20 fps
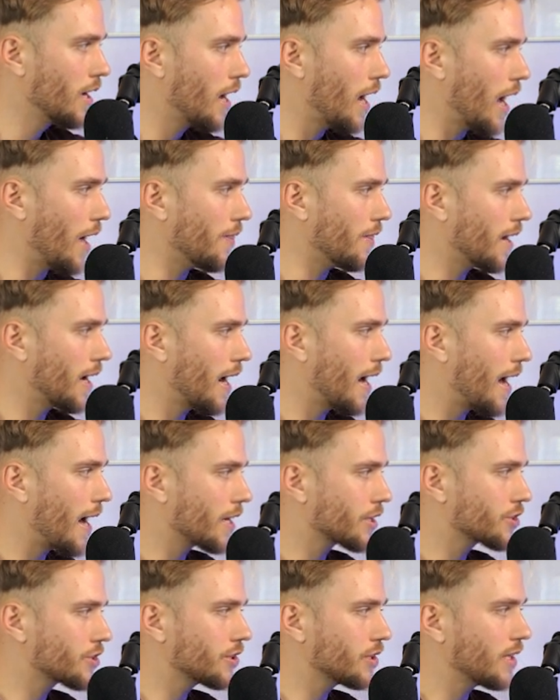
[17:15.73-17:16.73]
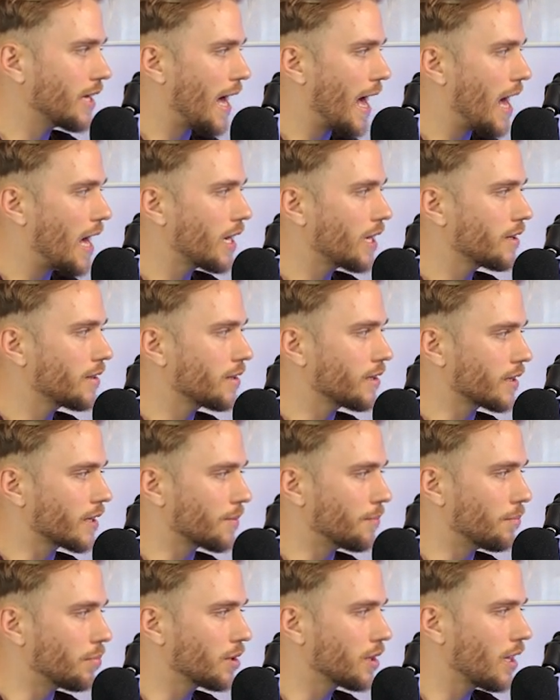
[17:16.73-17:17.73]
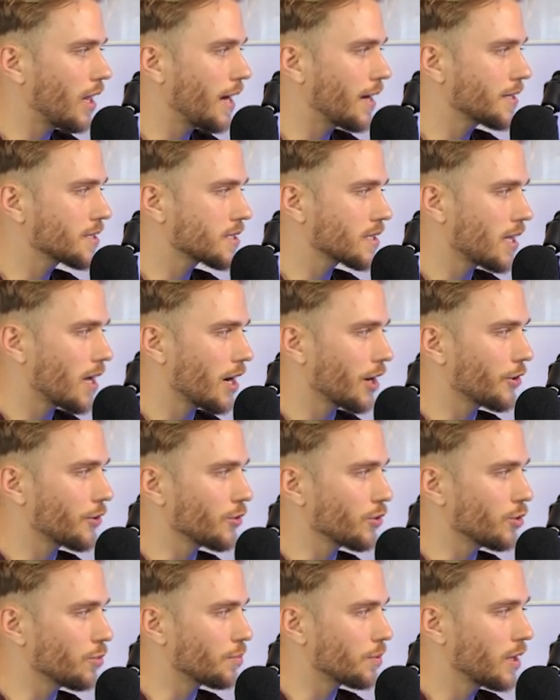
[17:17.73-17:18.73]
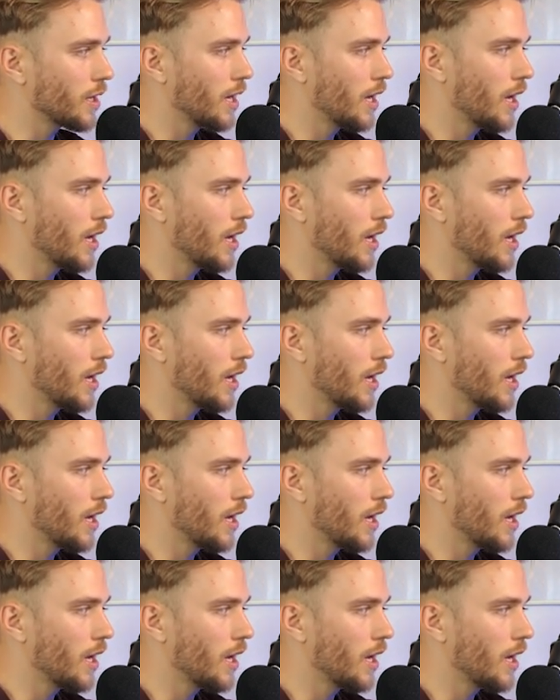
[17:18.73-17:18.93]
and then I actually added the compliance log group